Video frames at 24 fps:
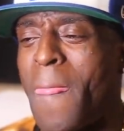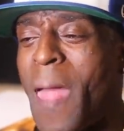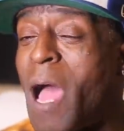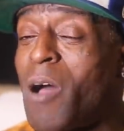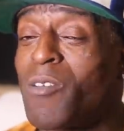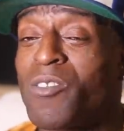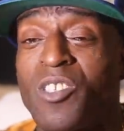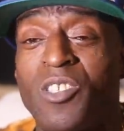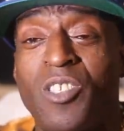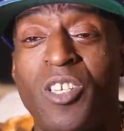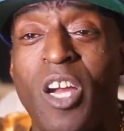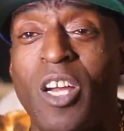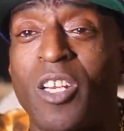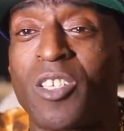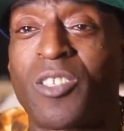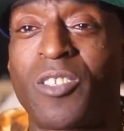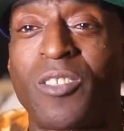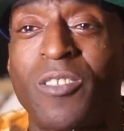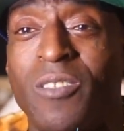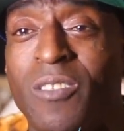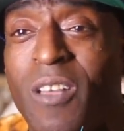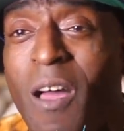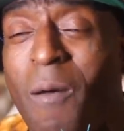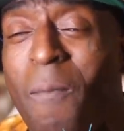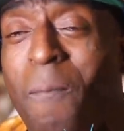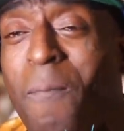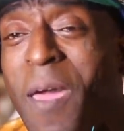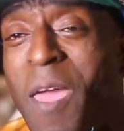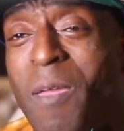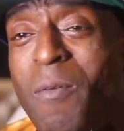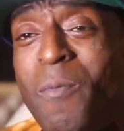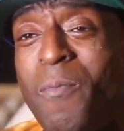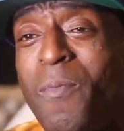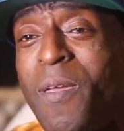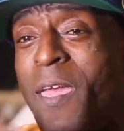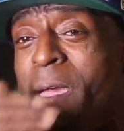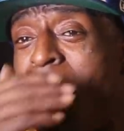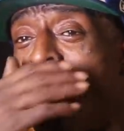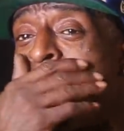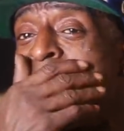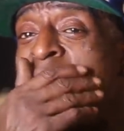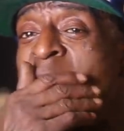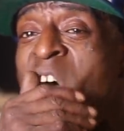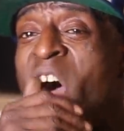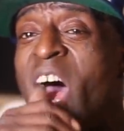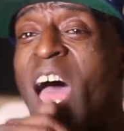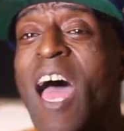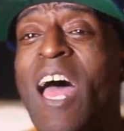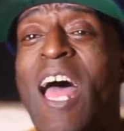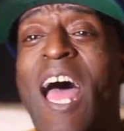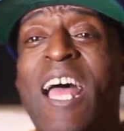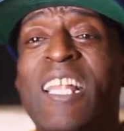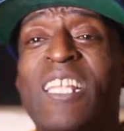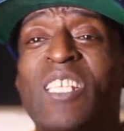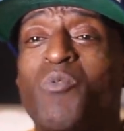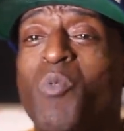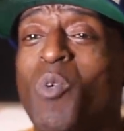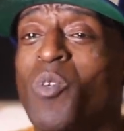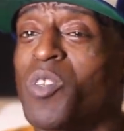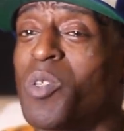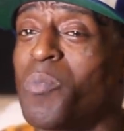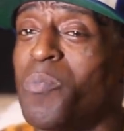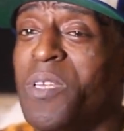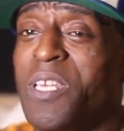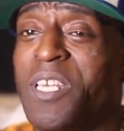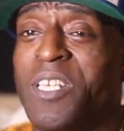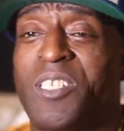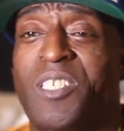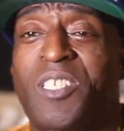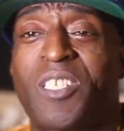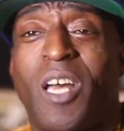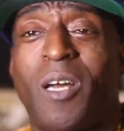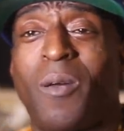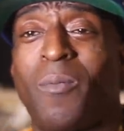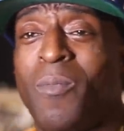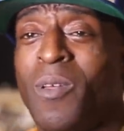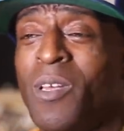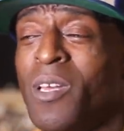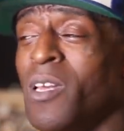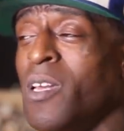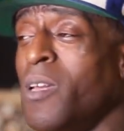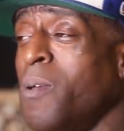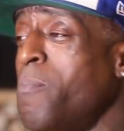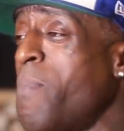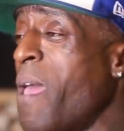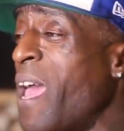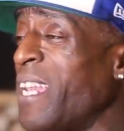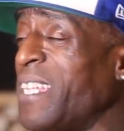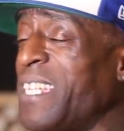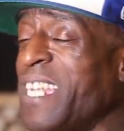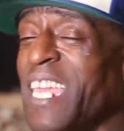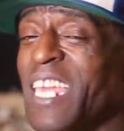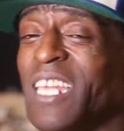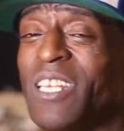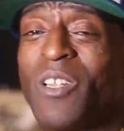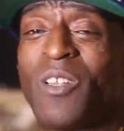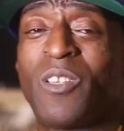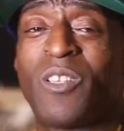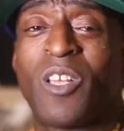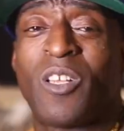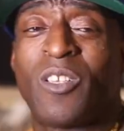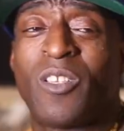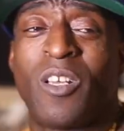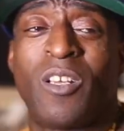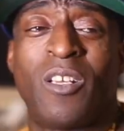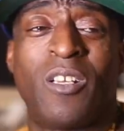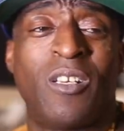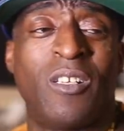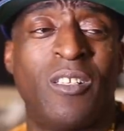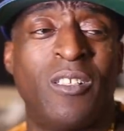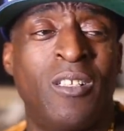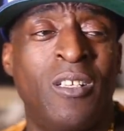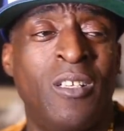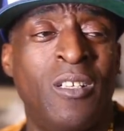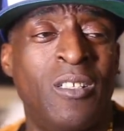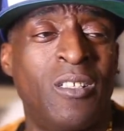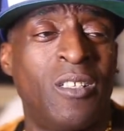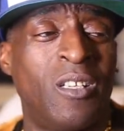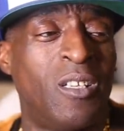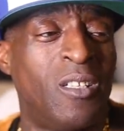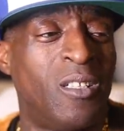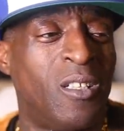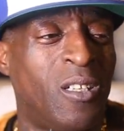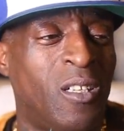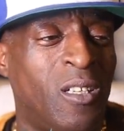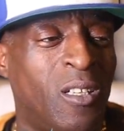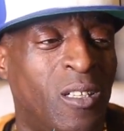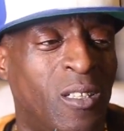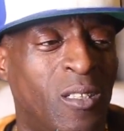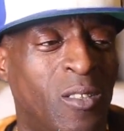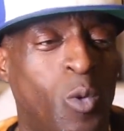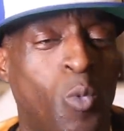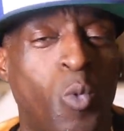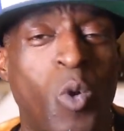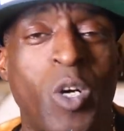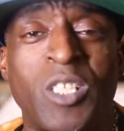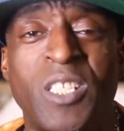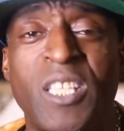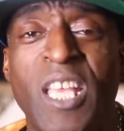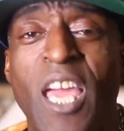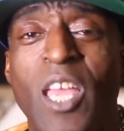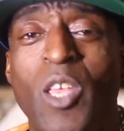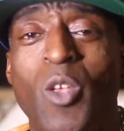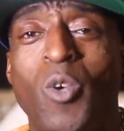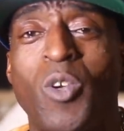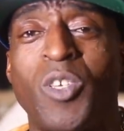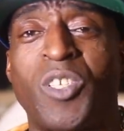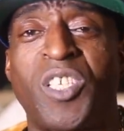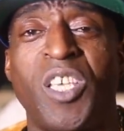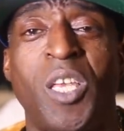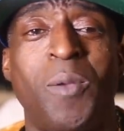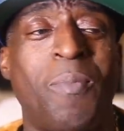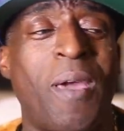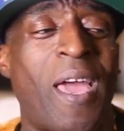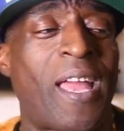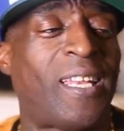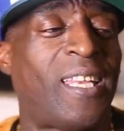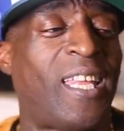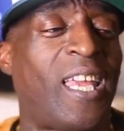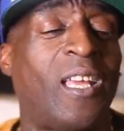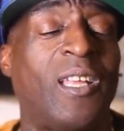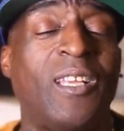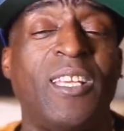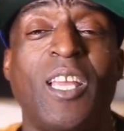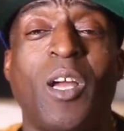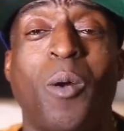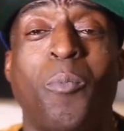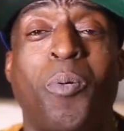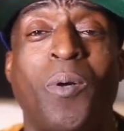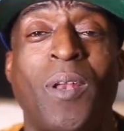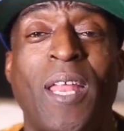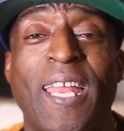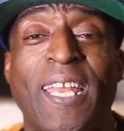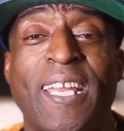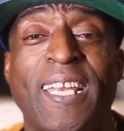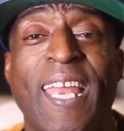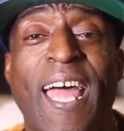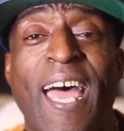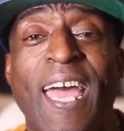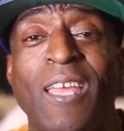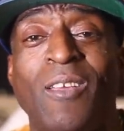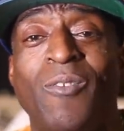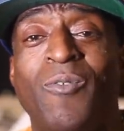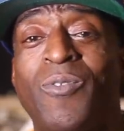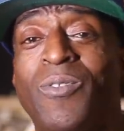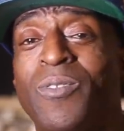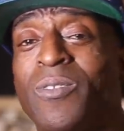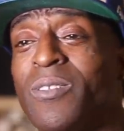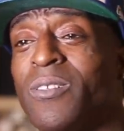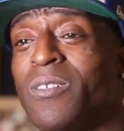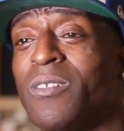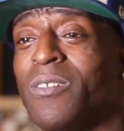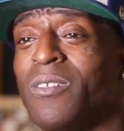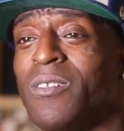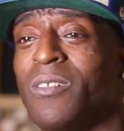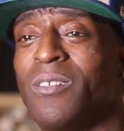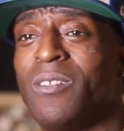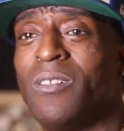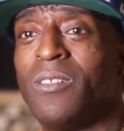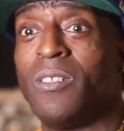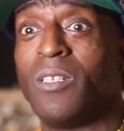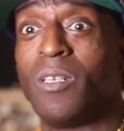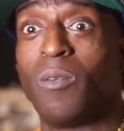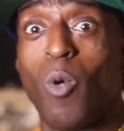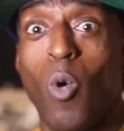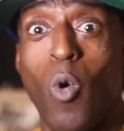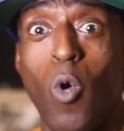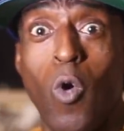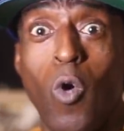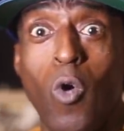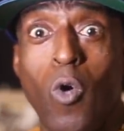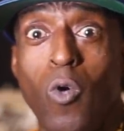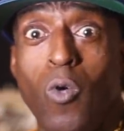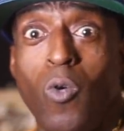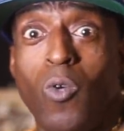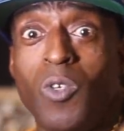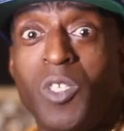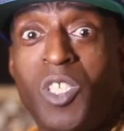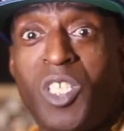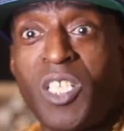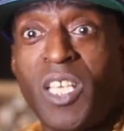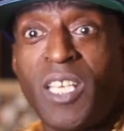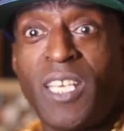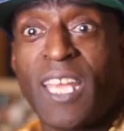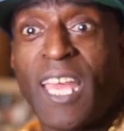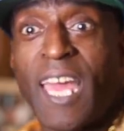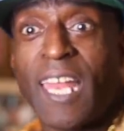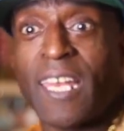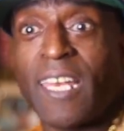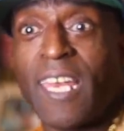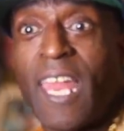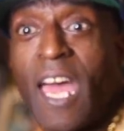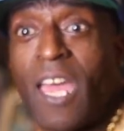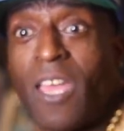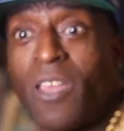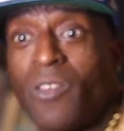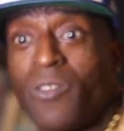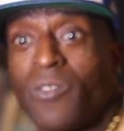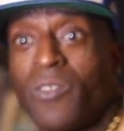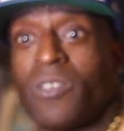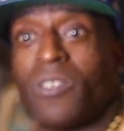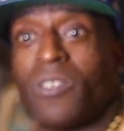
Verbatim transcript: I was a youngster. I was a baby, man. Right. I, I, just wanted to be in something. Back then, the, the, the, the, uh, the worst thing you could see back then, nigga pull out a knife. Nigga, ooh, shit, they got a knife.